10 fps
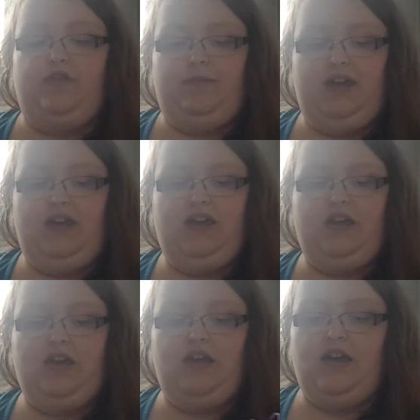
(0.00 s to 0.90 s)
me.
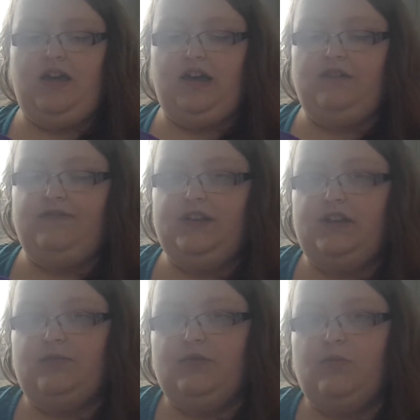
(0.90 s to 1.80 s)
I fill it
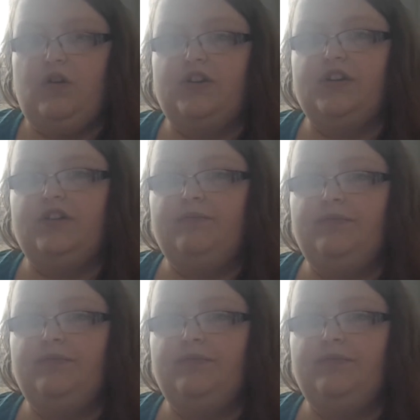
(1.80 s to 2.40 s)
up with water.